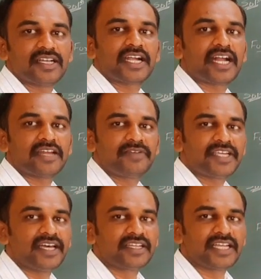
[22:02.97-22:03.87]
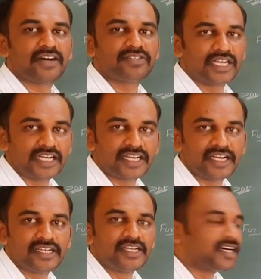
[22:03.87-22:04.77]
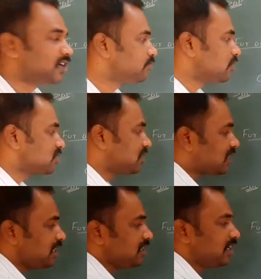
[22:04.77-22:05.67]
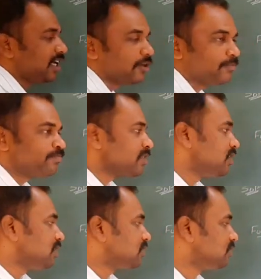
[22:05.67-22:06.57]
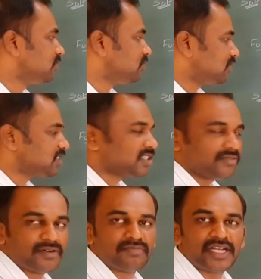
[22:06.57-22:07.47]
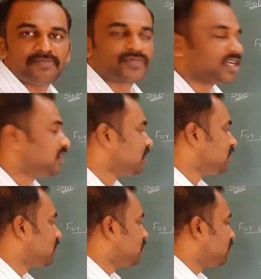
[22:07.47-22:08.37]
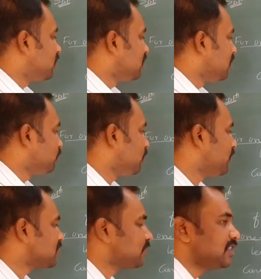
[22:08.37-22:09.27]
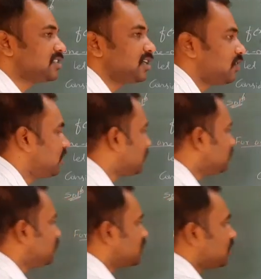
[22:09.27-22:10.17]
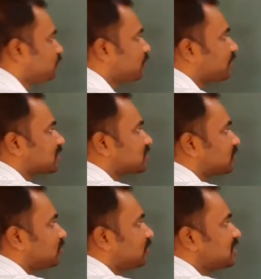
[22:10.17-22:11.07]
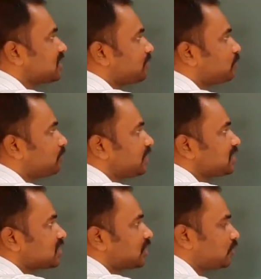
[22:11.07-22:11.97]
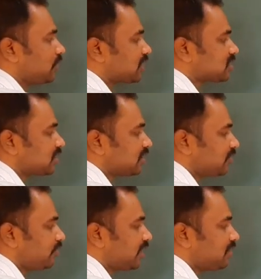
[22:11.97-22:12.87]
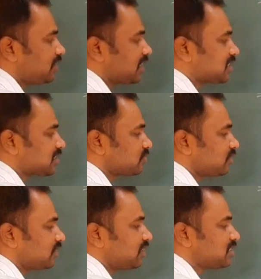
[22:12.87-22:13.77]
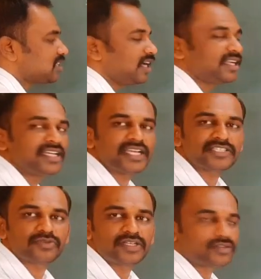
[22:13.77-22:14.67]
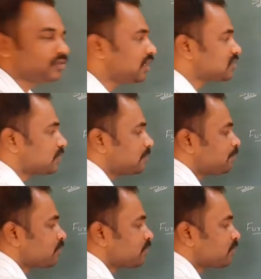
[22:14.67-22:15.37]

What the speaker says: academic year they have deleted unfortunately. Anyway, so just remember f of x1 is equal to f of x. What is f of x? 2x. Wherever x is that x1 to x1,